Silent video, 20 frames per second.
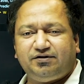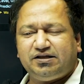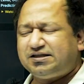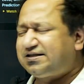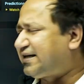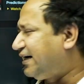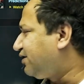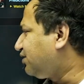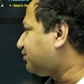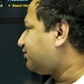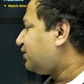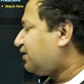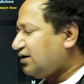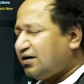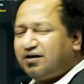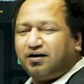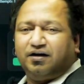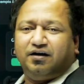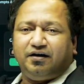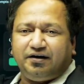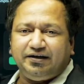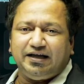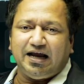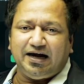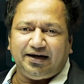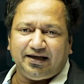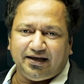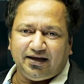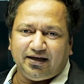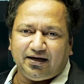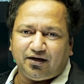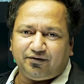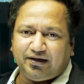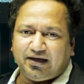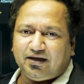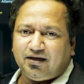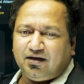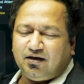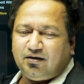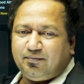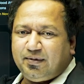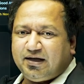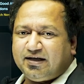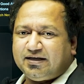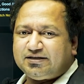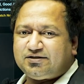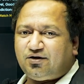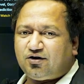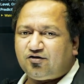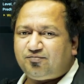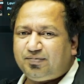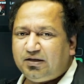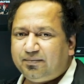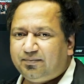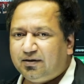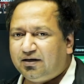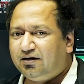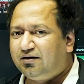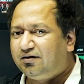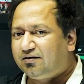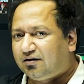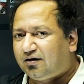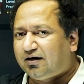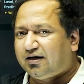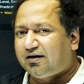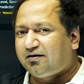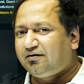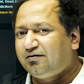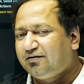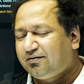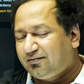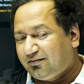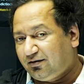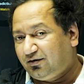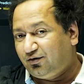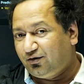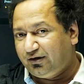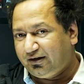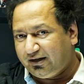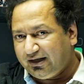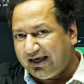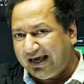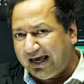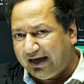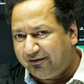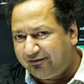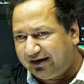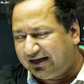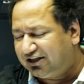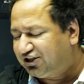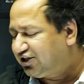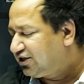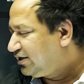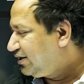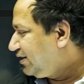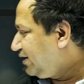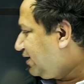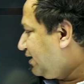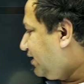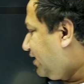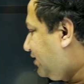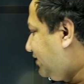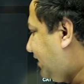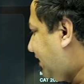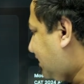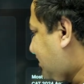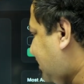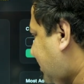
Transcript: This is kind of reality in a way, because a lot of people are going the average uh, data